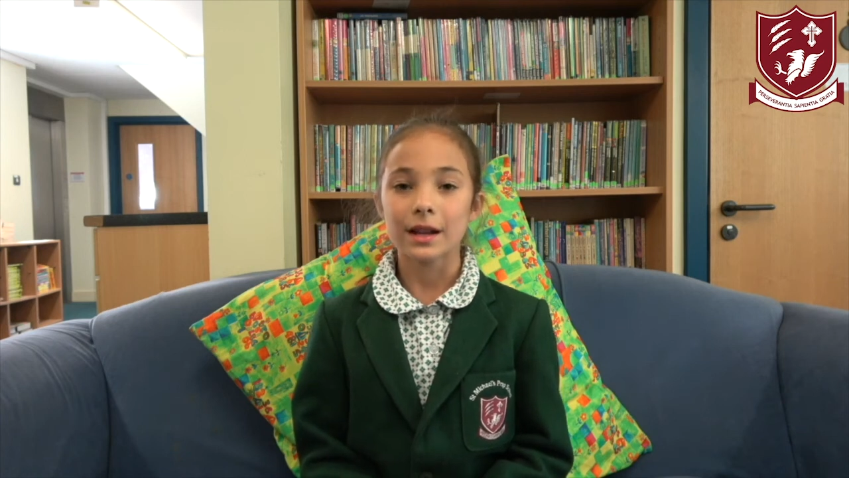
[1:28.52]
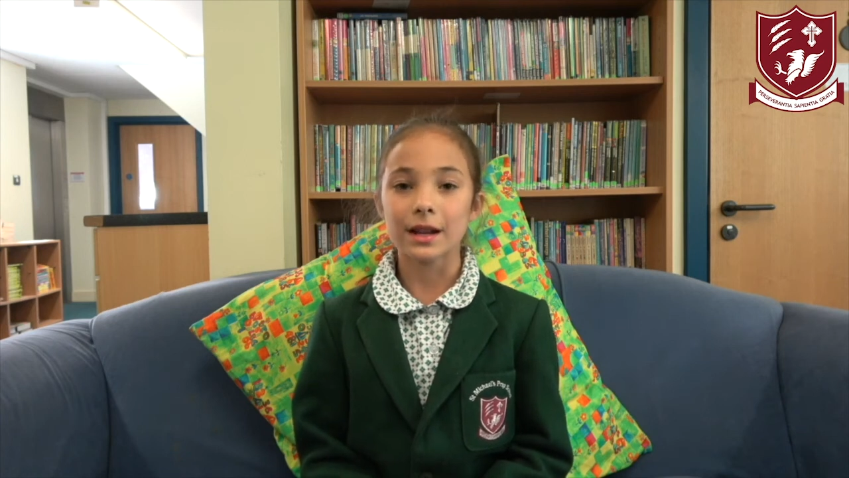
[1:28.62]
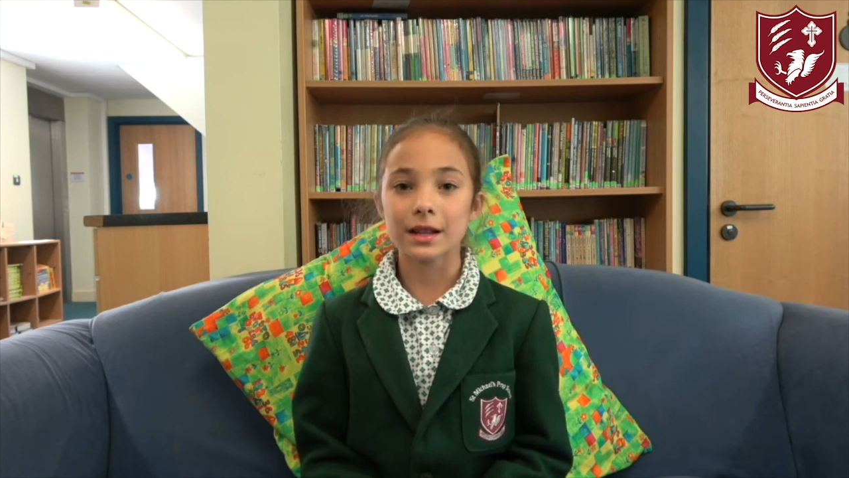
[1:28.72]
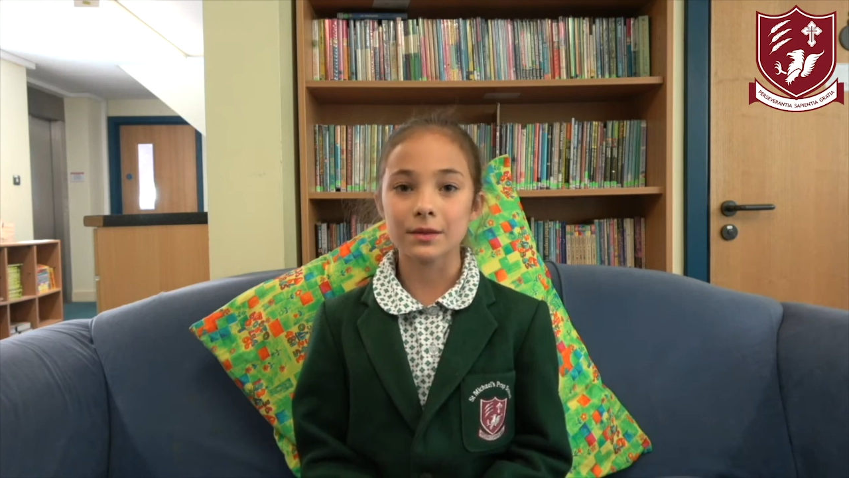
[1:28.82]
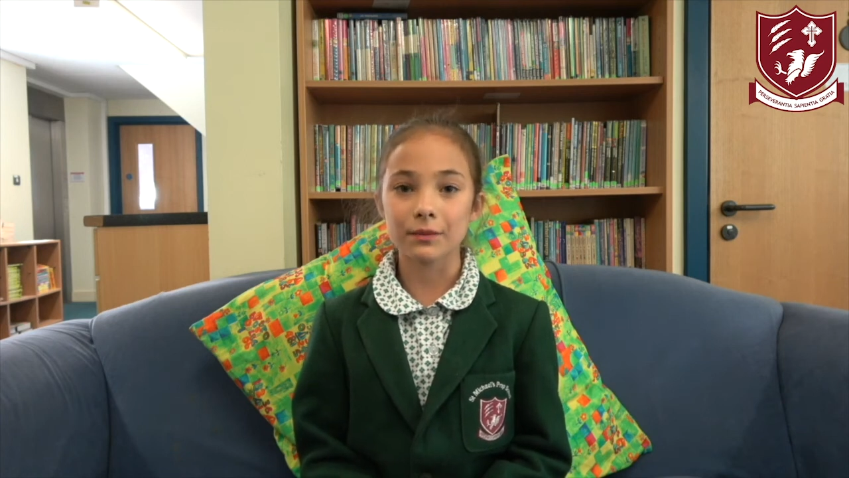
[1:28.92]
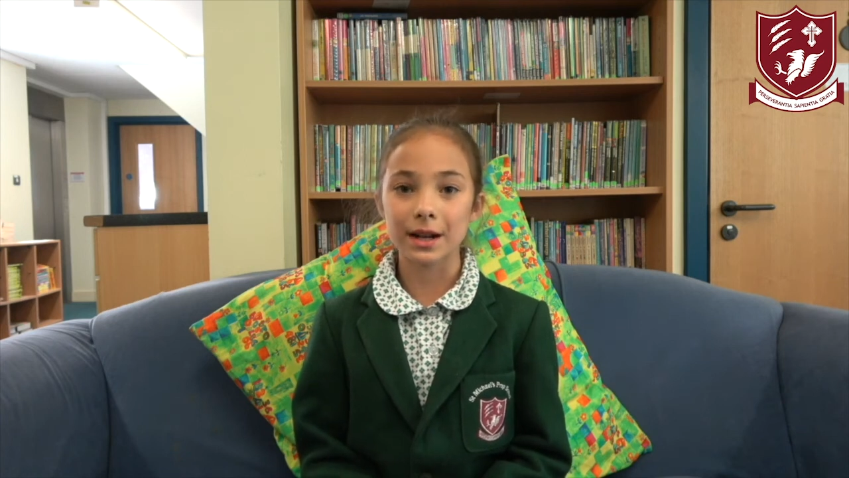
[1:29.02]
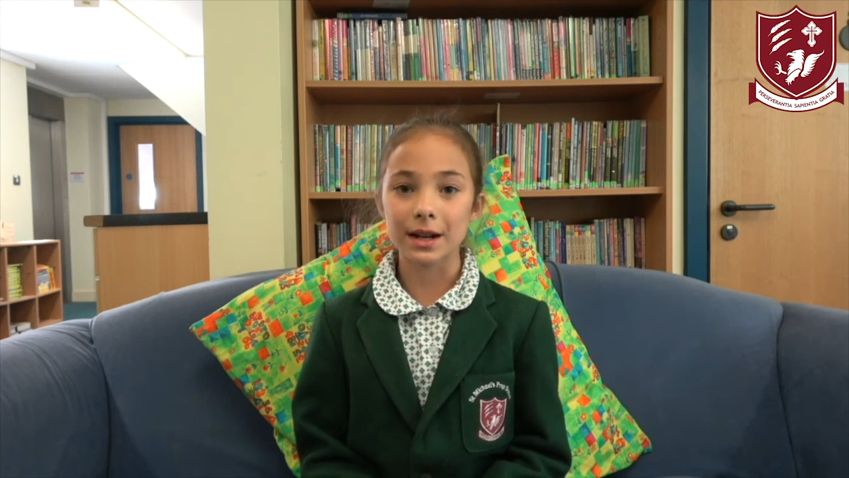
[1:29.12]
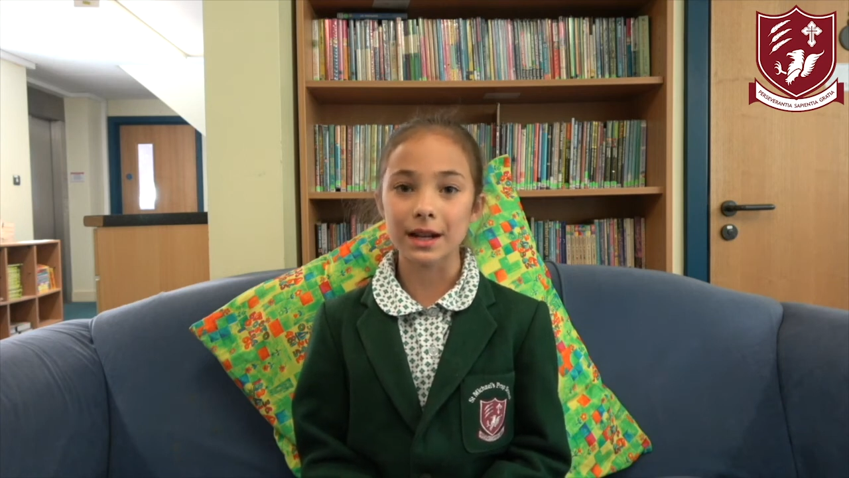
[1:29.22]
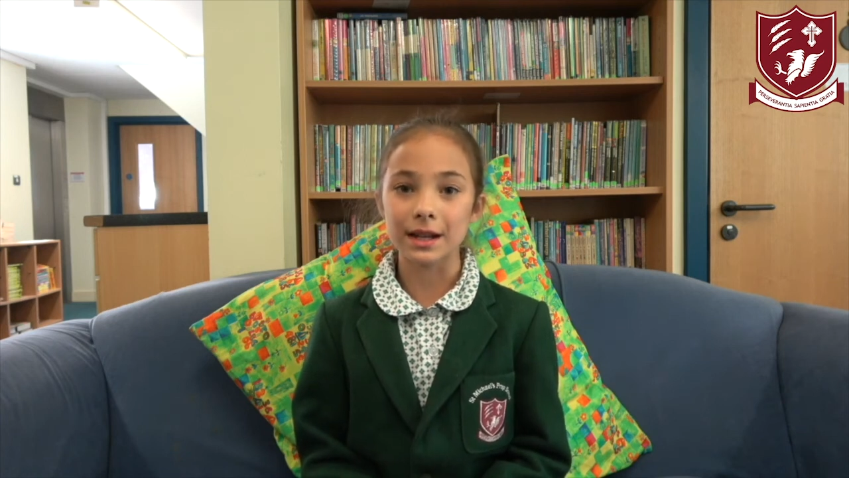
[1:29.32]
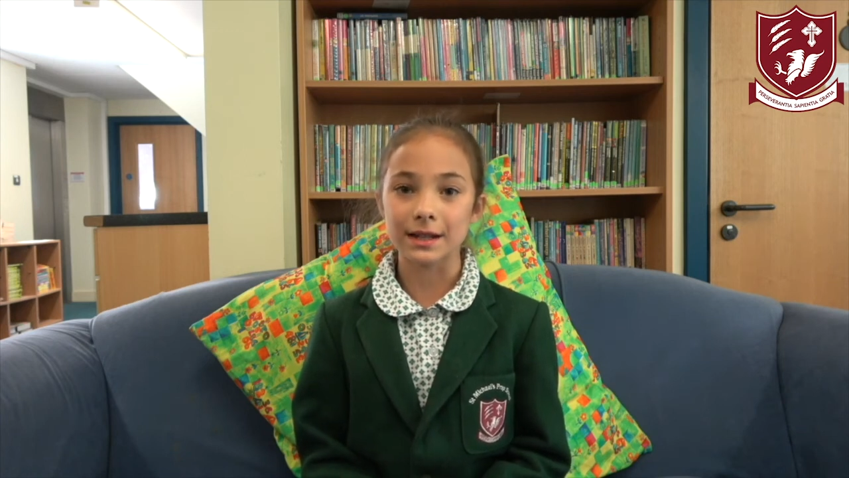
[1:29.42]
It's
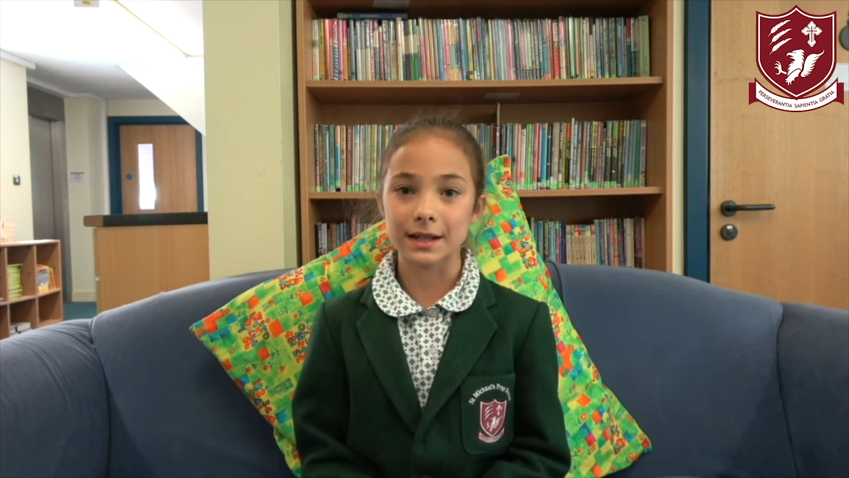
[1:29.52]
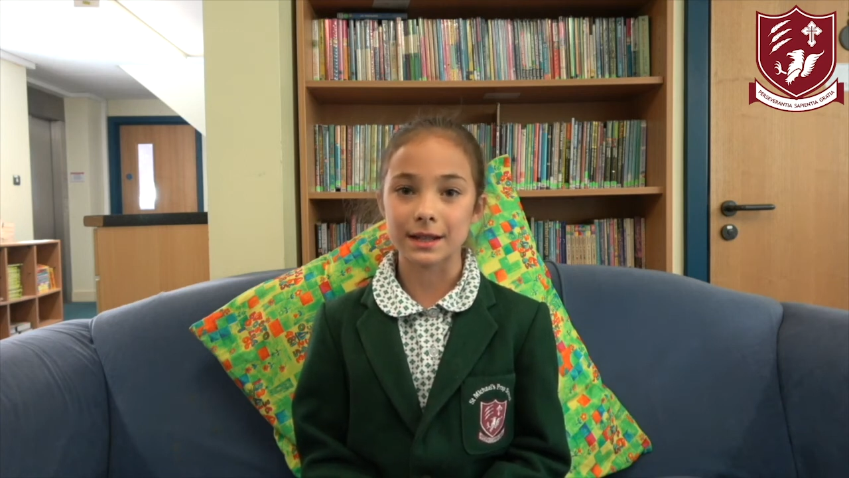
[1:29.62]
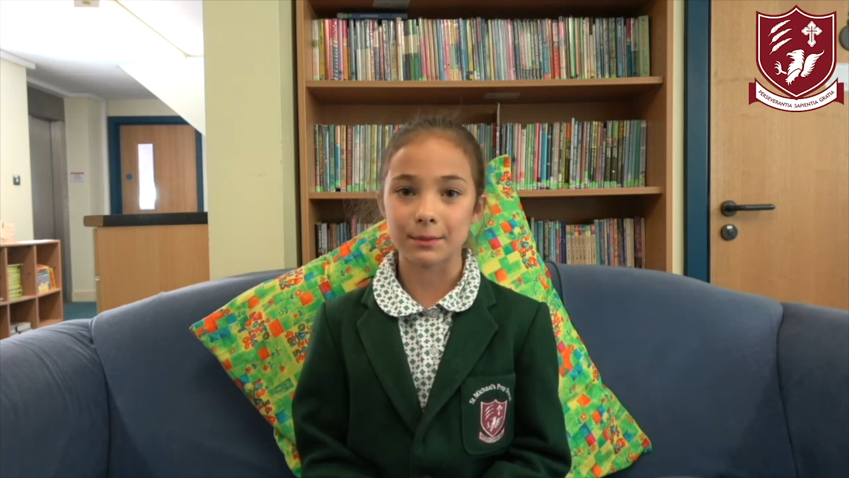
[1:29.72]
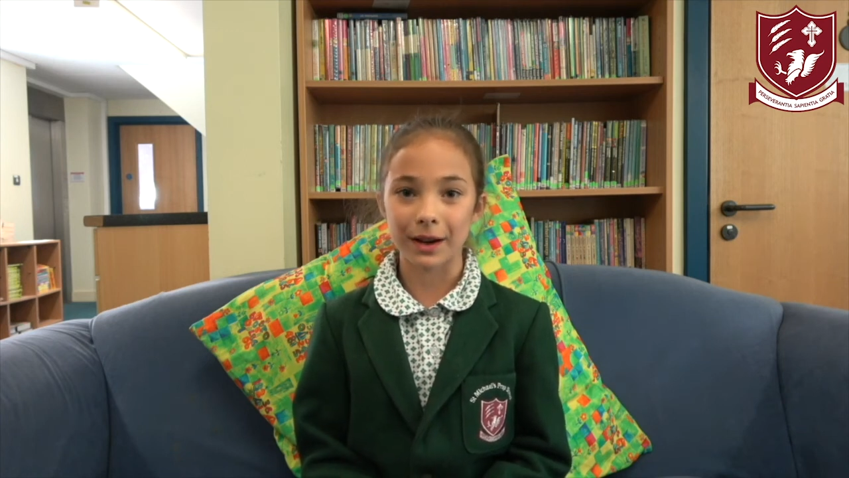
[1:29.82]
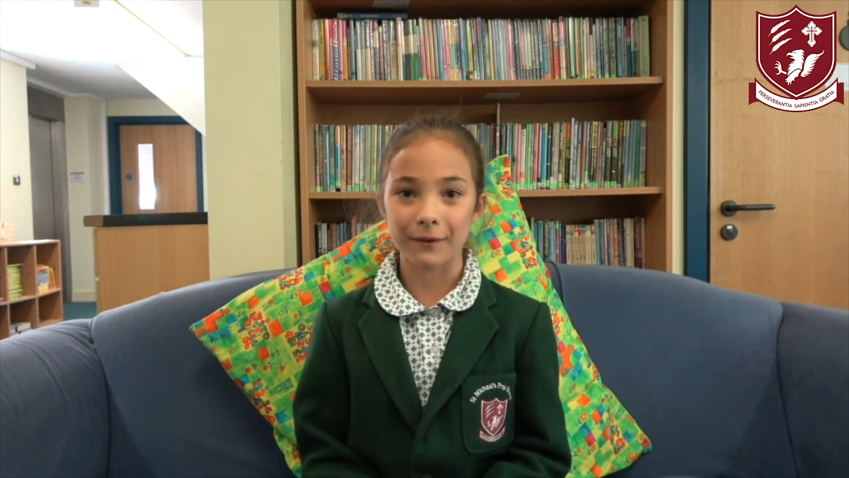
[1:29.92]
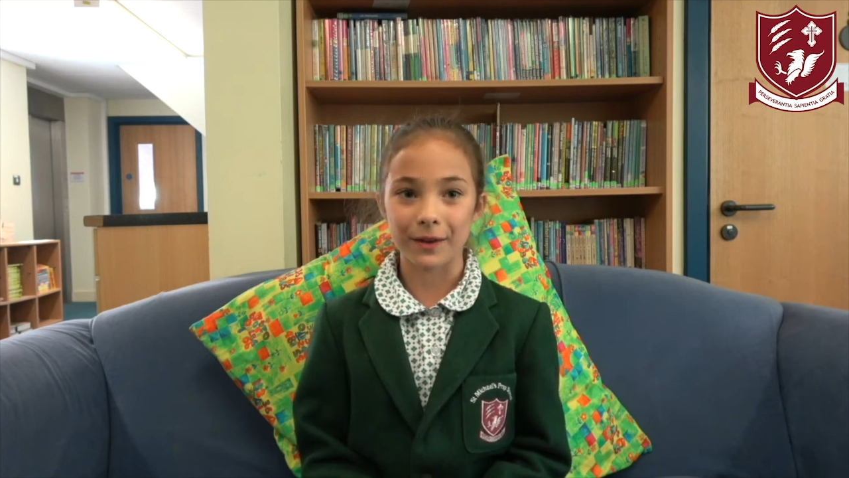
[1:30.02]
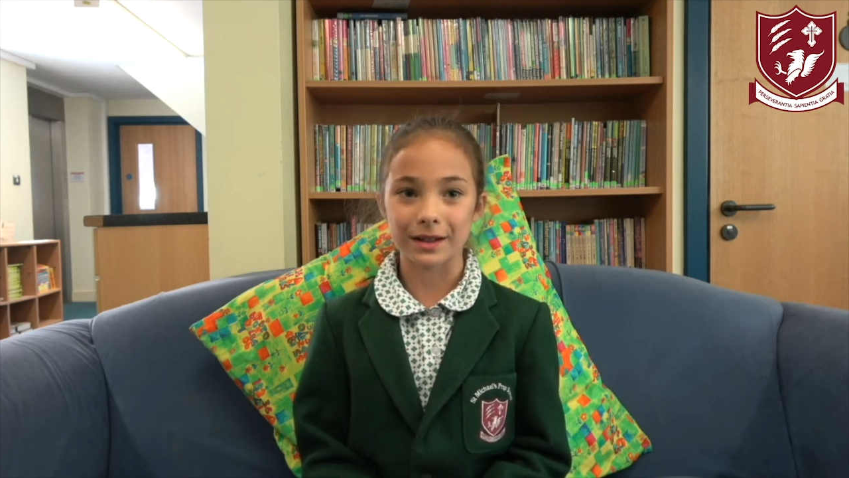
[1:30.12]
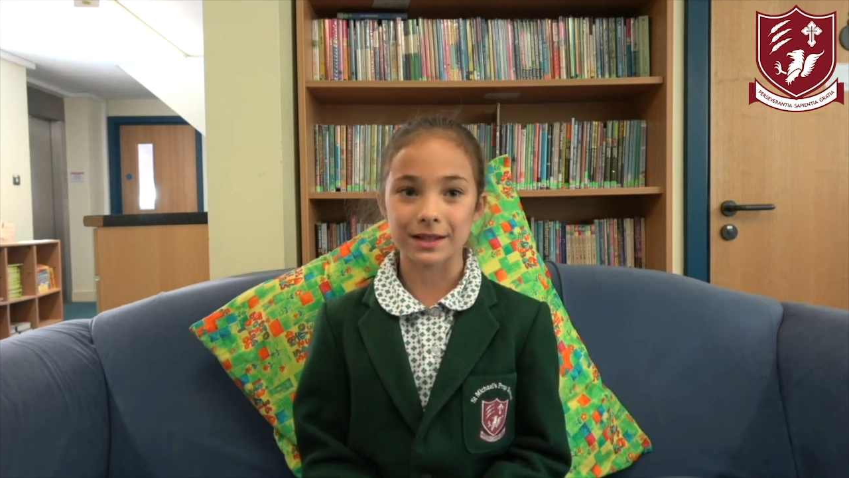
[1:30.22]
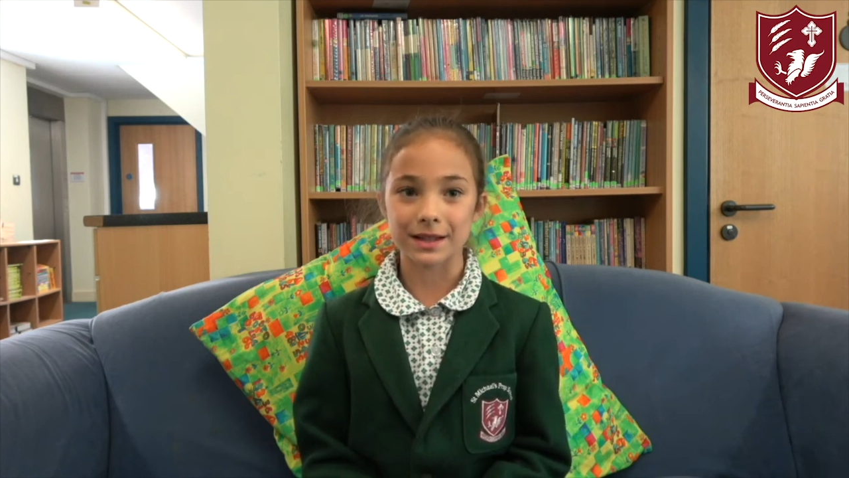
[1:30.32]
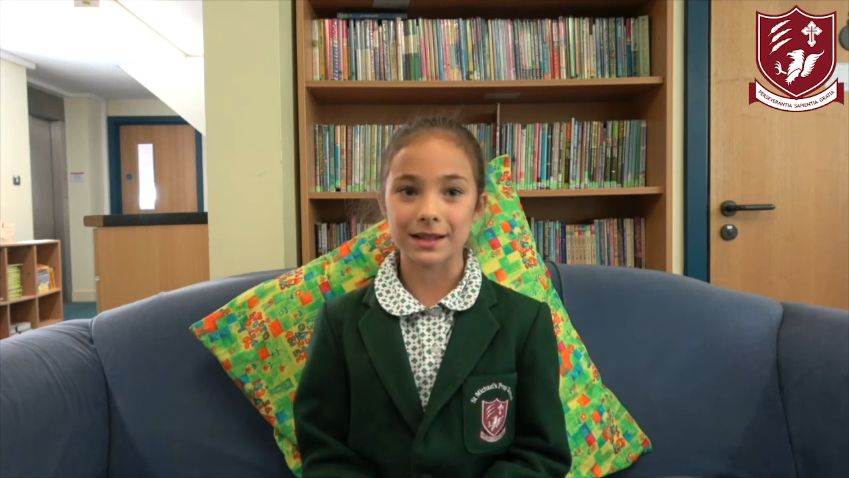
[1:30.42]
really easy to make
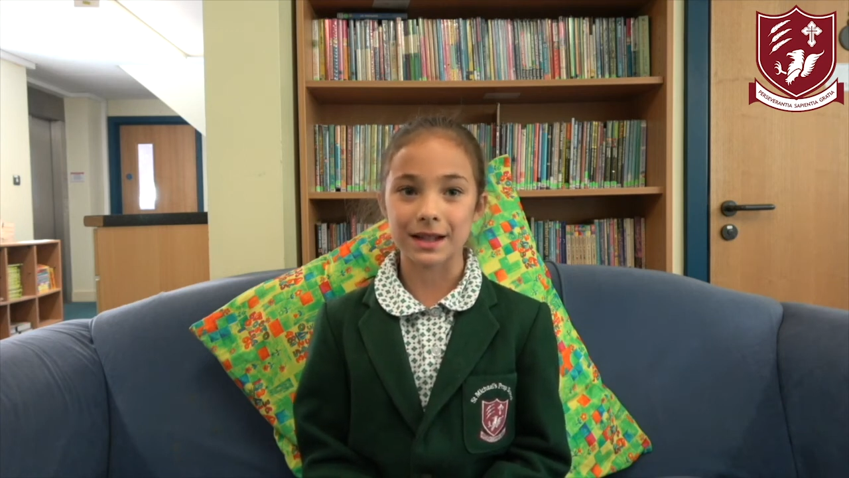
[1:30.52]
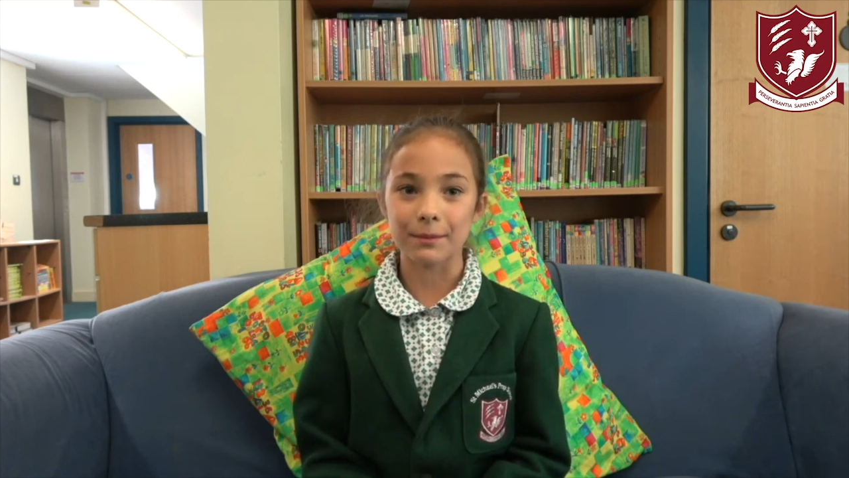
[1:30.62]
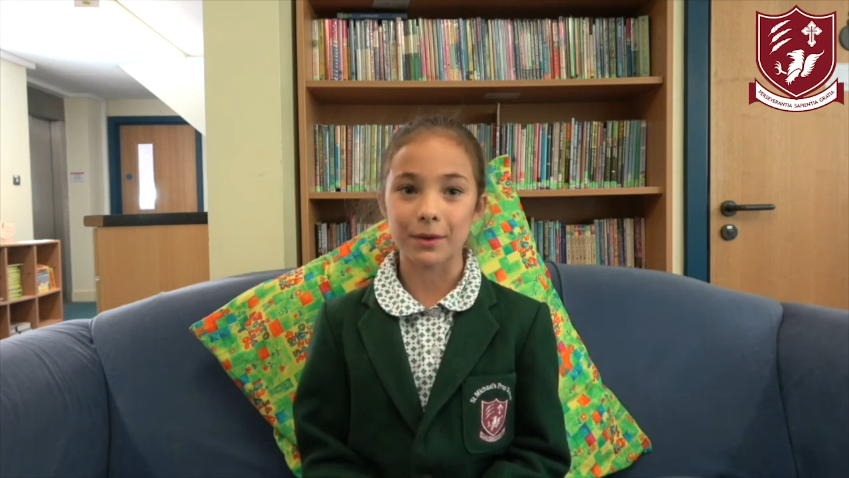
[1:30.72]
friends at St.